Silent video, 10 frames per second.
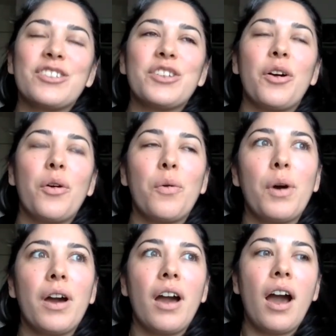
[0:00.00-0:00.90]

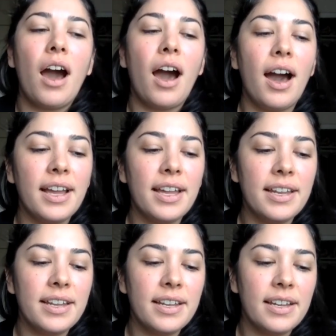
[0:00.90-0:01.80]
So
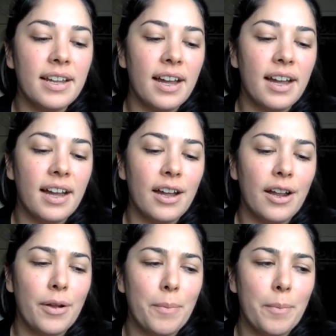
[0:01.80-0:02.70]
I
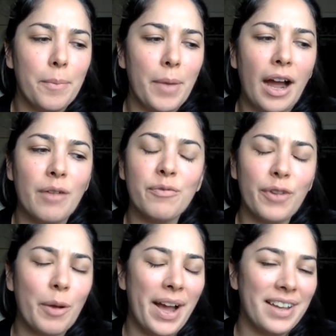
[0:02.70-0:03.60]
um, I'm
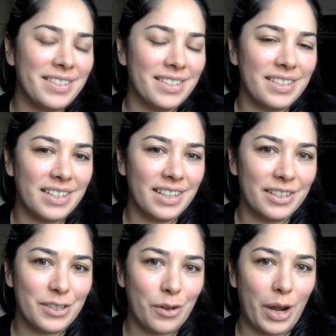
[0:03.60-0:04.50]
from
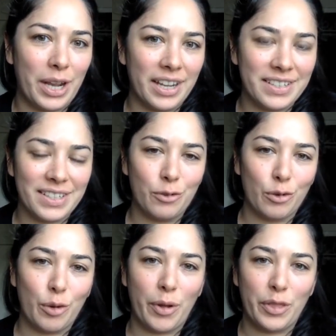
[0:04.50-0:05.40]
Pasadena, so I guess I
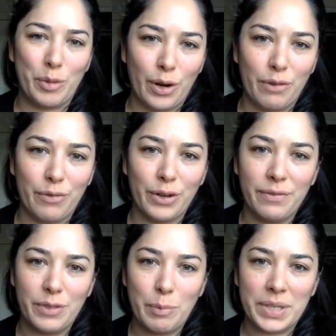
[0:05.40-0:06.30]
grew up on the periphery
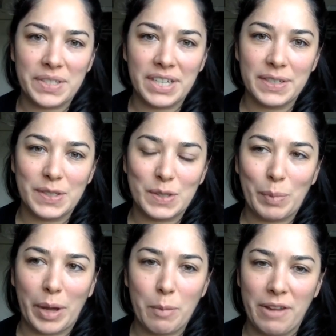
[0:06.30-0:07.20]
of the business,
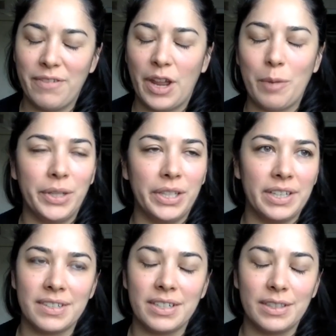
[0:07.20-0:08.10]
but my family
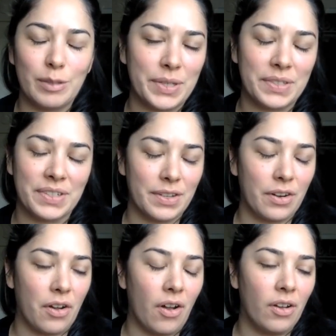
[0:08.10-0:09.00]
isn't in the business
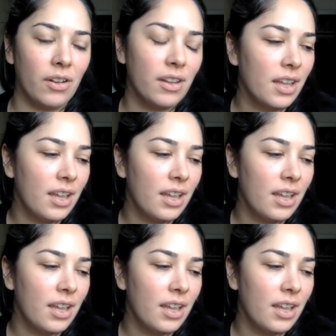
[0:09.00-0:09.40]
at all.